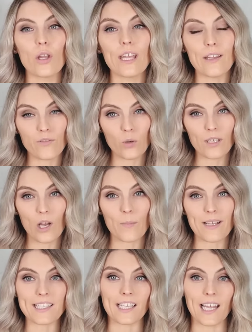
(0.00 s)
If your nail
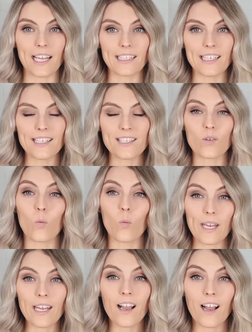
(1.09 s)
beds are like this,
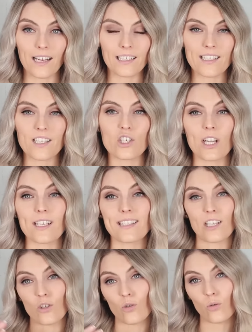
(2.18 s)
we highly suggest
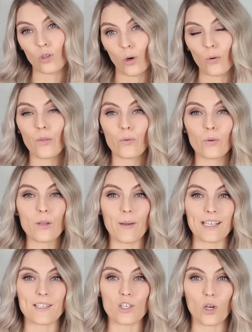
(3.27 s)
that you go through the
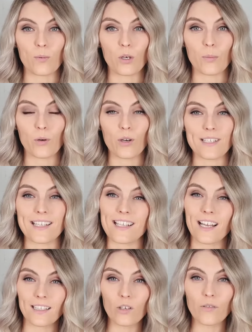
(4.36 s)
base and top coat process
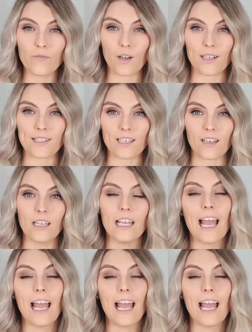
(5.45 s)
a little faster